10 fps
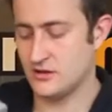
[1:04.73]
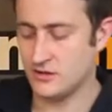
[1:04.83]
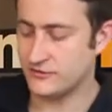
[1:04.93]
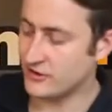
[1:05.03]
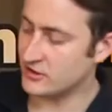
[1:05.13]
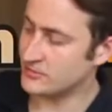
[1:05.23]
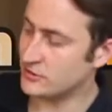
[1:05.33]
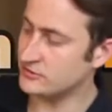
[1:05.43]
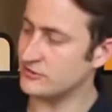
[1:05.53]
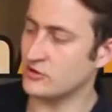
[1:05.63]
On the front of the
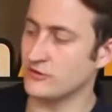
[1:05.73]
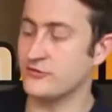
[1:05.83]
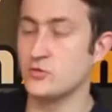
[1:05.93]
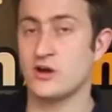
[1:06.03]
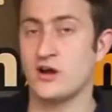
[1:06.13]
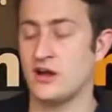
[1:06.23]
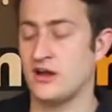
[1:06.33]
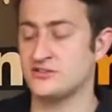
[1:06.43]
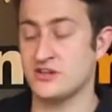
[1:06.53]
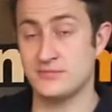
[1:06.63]
boot, you've got full
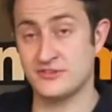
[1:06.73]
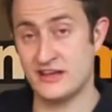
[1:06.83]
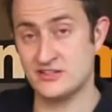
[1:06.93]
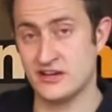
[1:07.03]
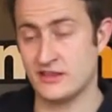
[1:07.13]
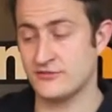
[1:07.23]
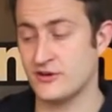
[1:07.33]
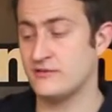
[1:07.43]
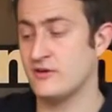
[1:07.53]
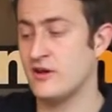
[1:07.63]
uh, shin protection down the
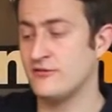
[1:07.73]
front,